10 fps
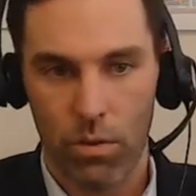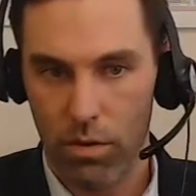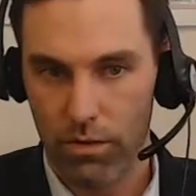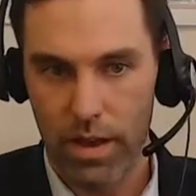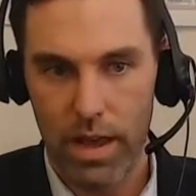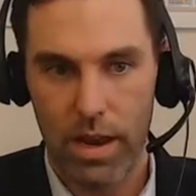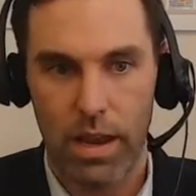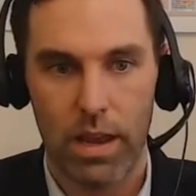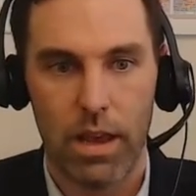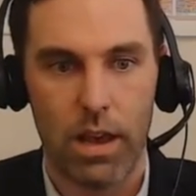We've had
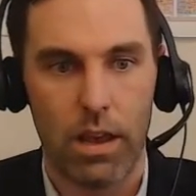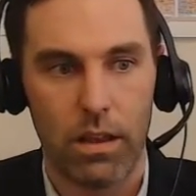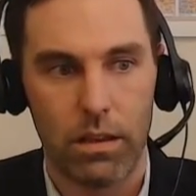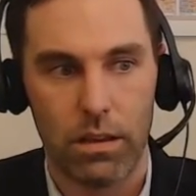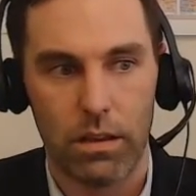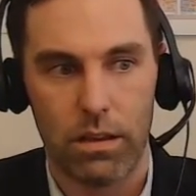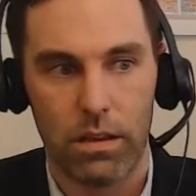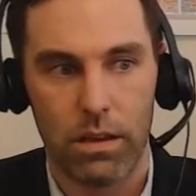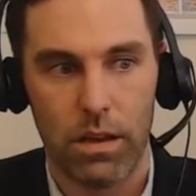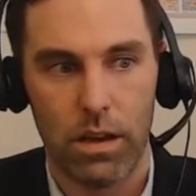a
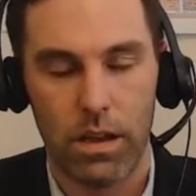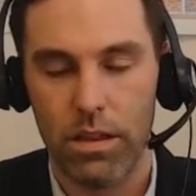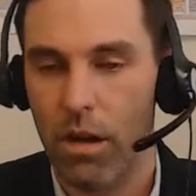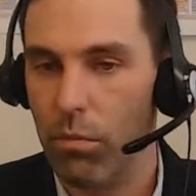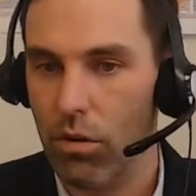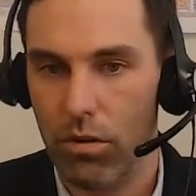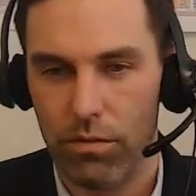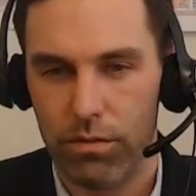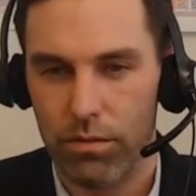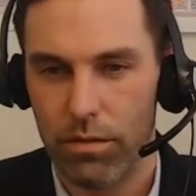number
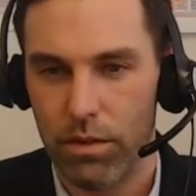of